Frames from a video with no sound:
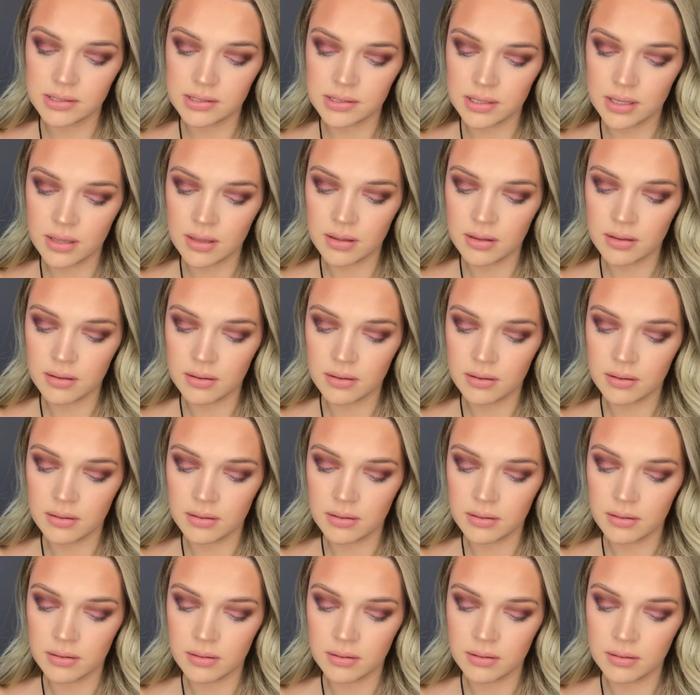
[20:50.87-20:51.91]

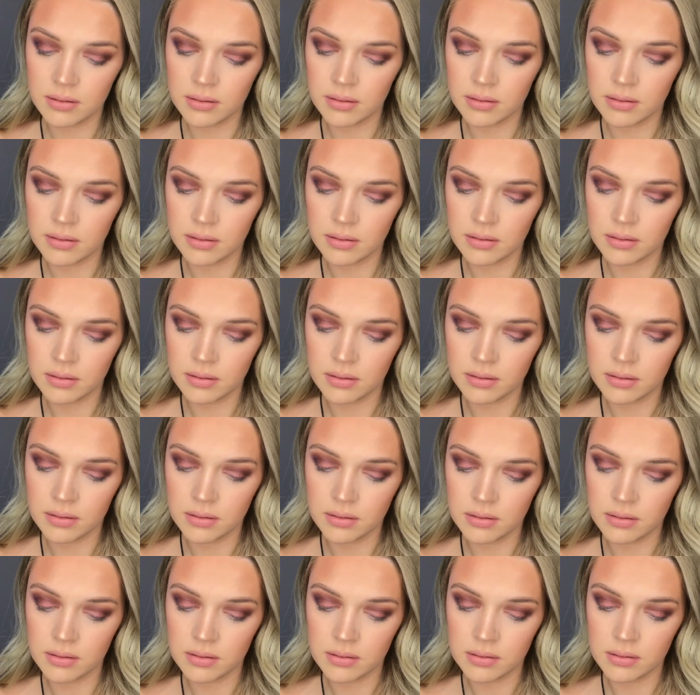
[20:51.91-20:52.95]

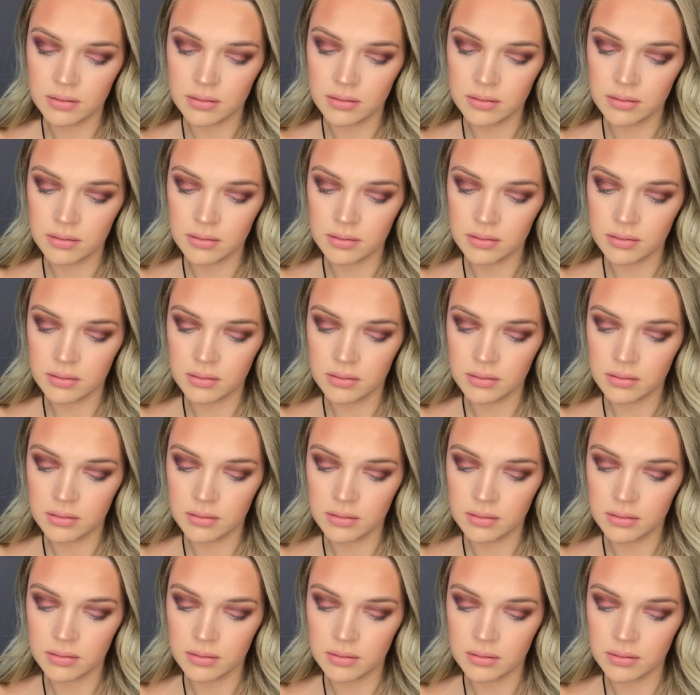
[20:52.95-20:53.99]

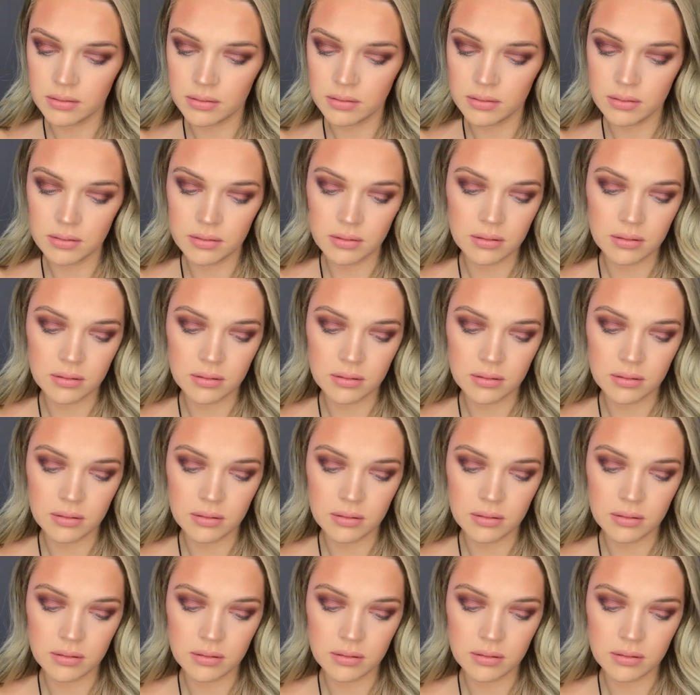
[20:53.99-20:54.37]
Nothing is said.